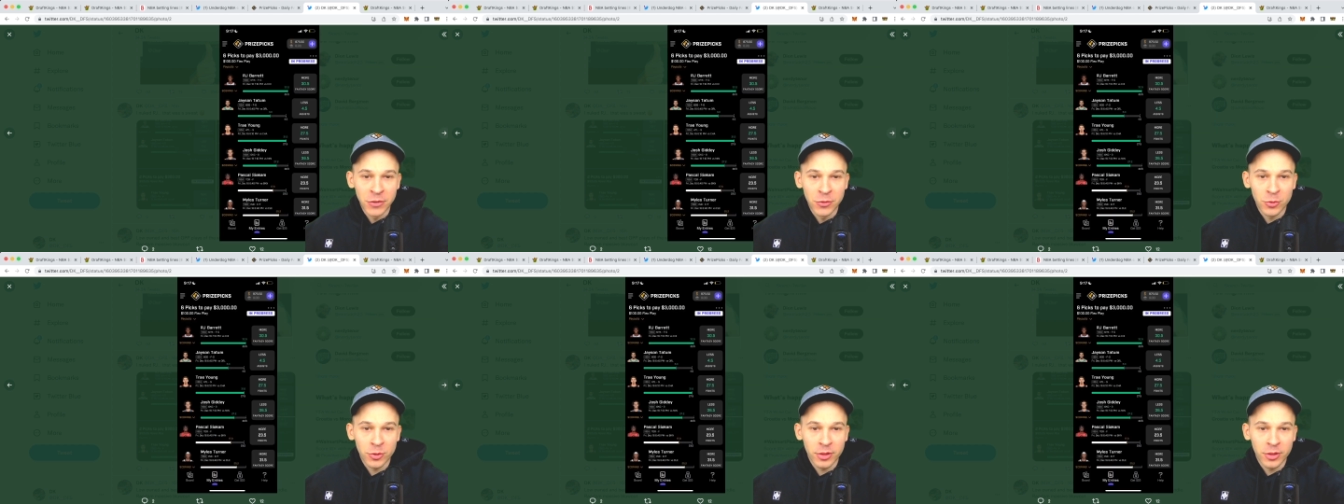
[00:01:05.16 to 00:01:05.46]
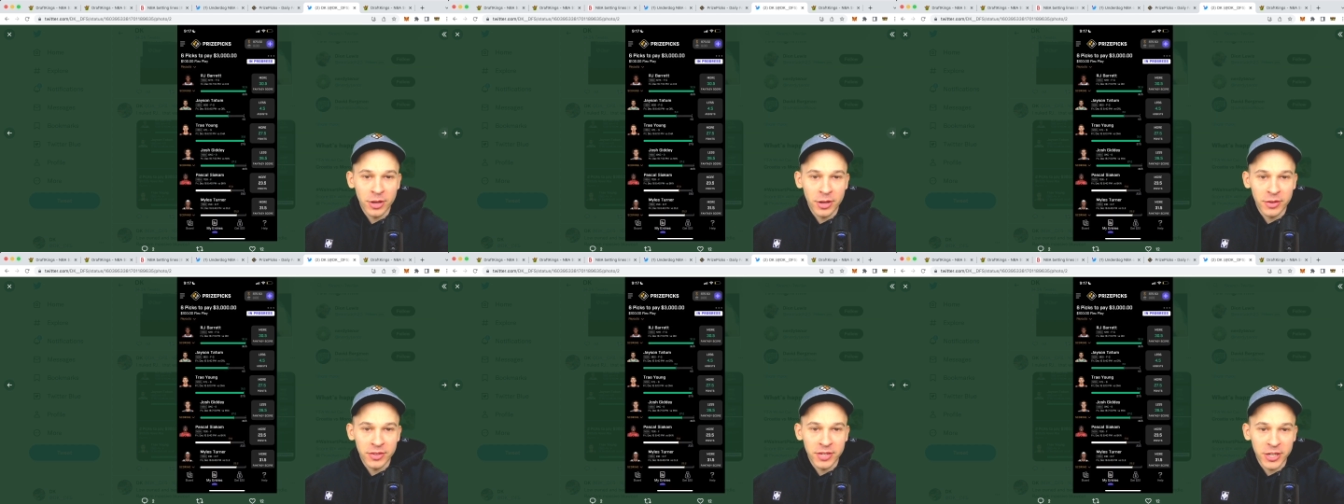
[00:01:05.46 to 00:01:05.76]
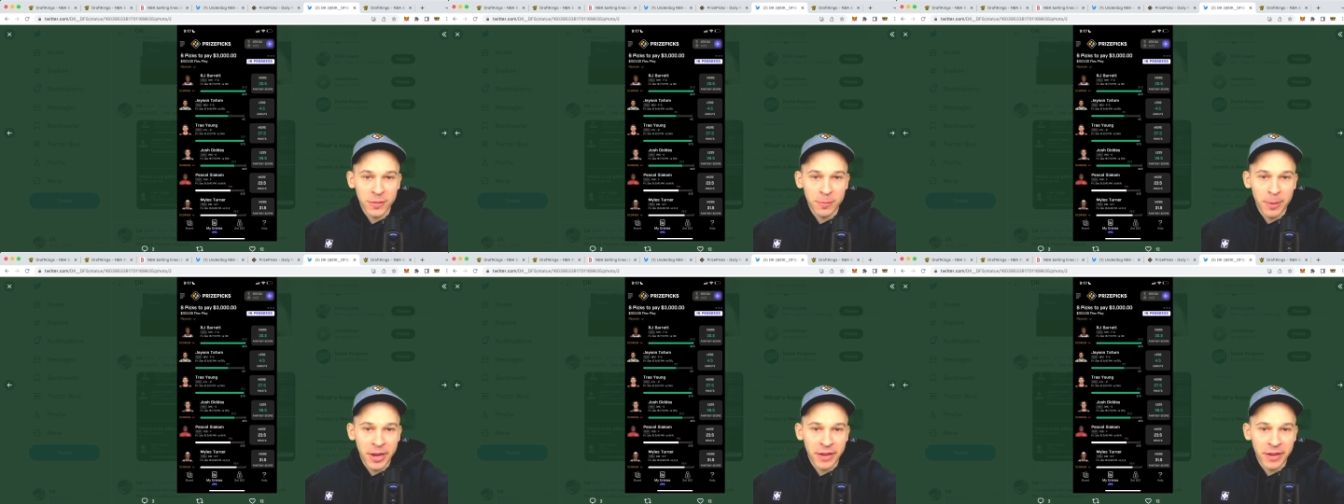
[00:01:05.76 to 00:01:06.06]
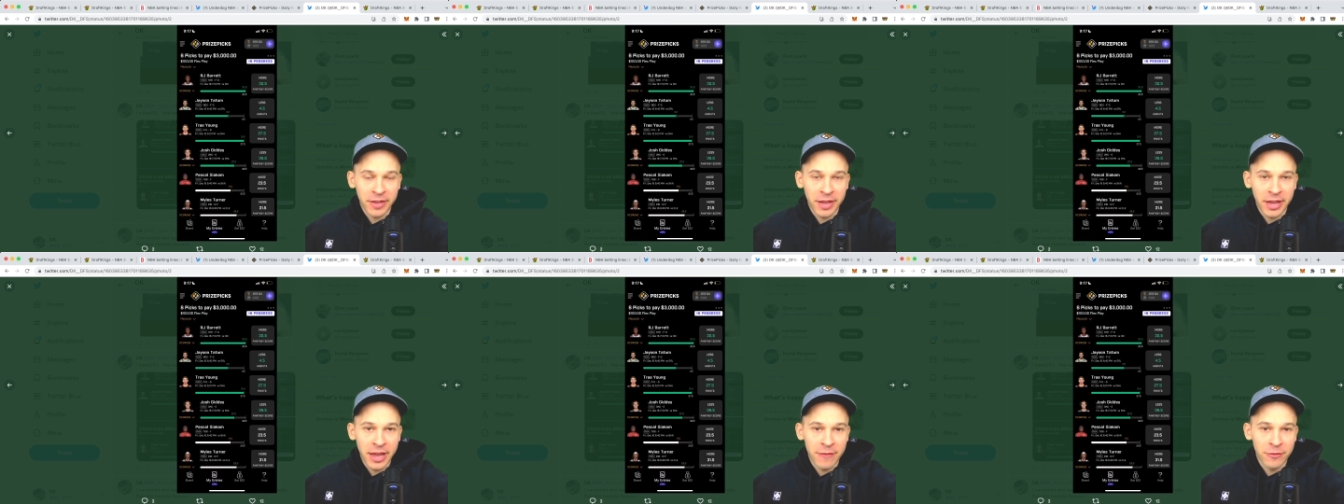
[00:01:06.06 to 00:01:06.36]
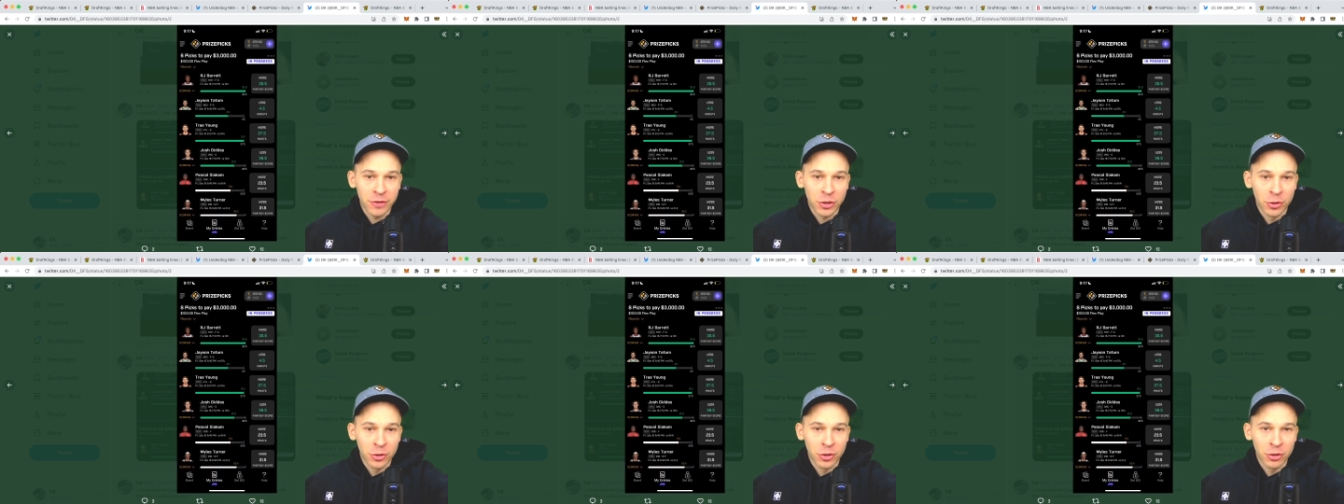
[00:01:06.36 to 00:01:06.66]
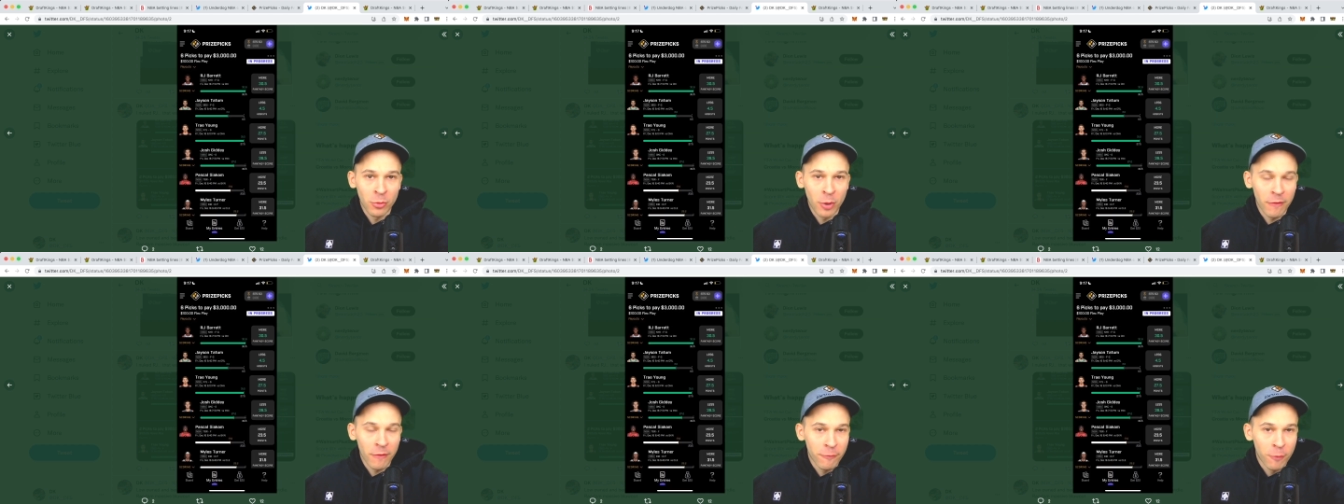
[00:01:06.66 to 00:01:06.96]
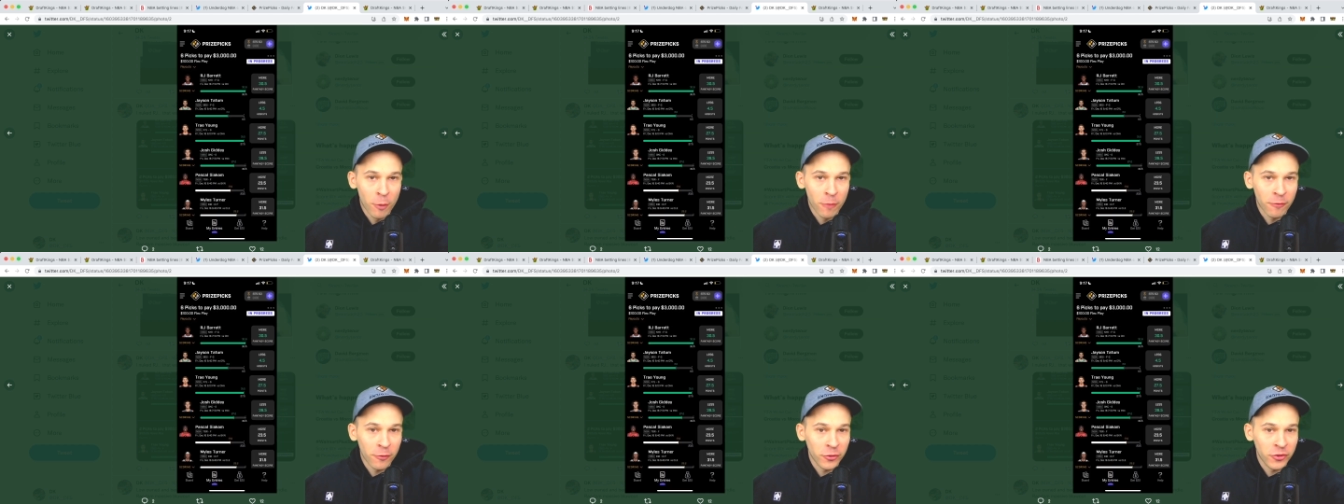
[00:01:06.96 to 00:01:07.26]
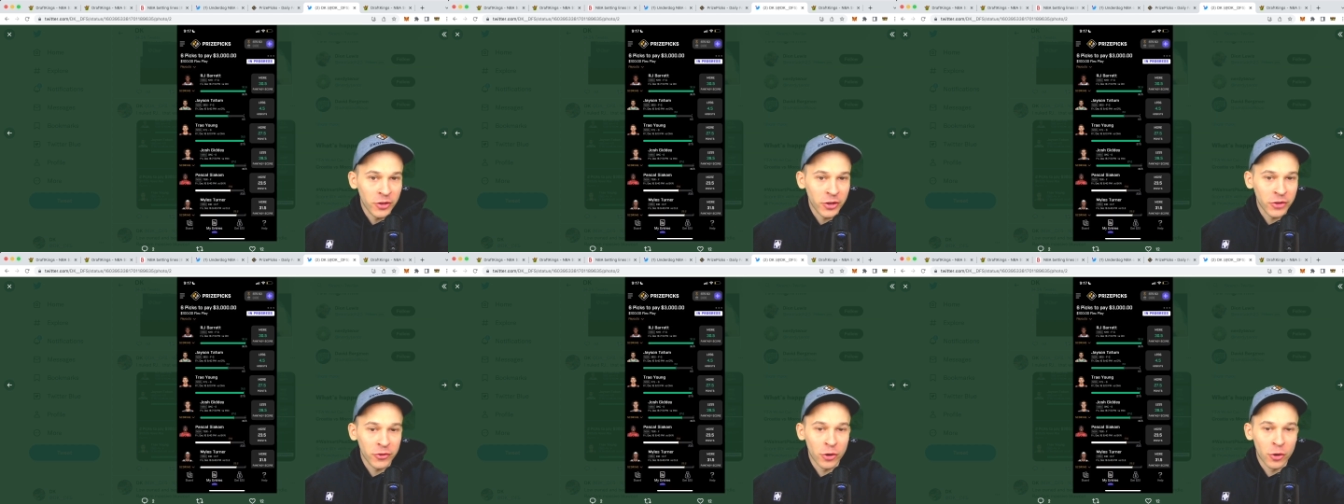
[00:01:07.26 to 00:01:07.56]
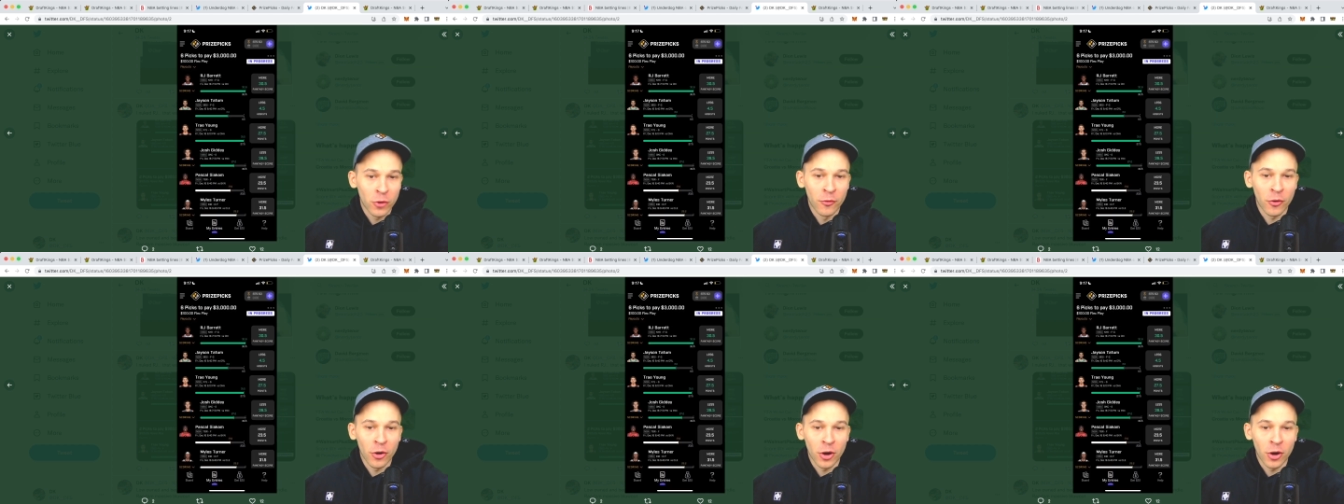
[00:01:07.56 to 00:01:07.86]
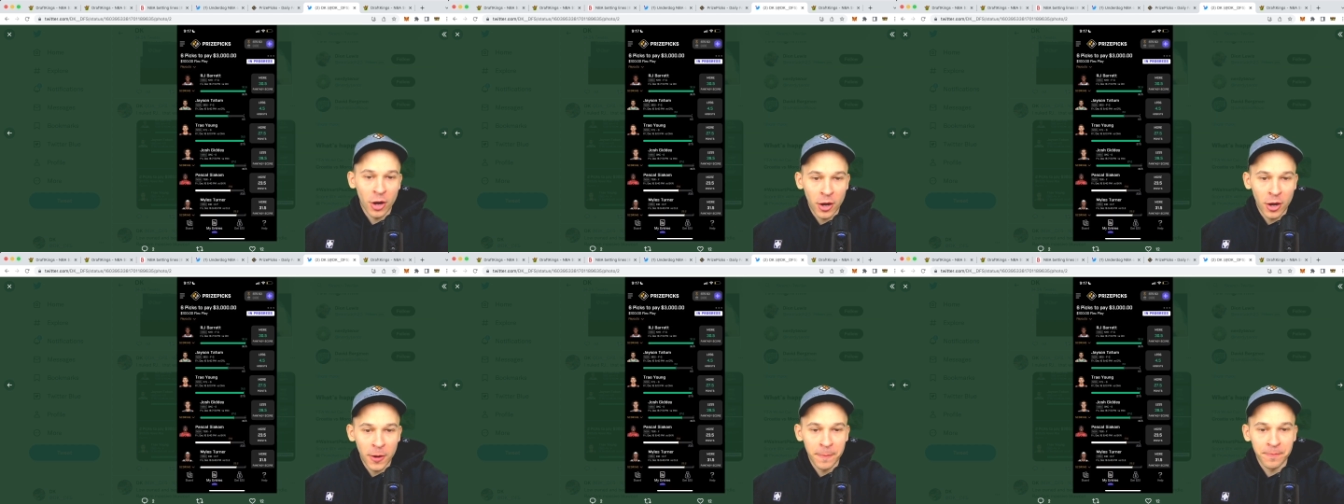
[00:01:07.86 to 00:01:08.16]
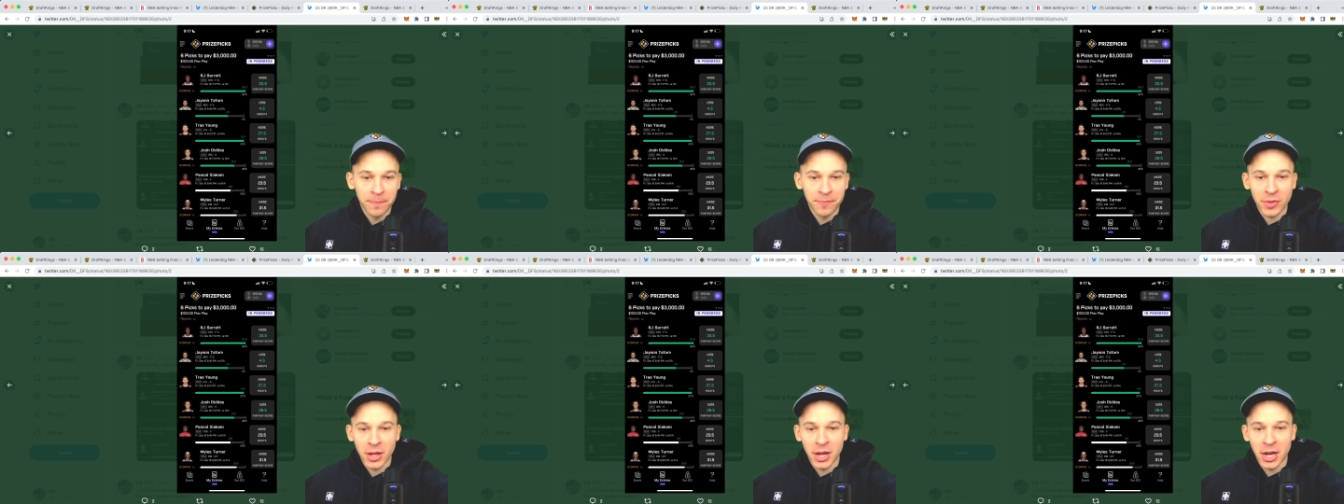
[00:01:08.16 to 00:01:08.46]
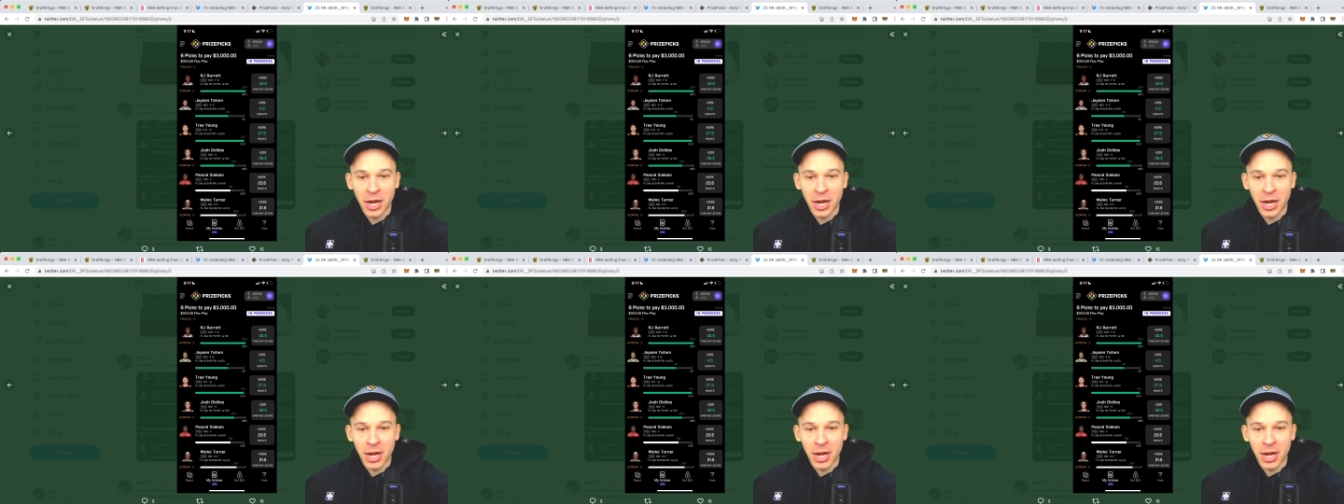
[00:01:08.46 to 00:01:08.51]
were the six picks I gave total, went 4 for 6 overall.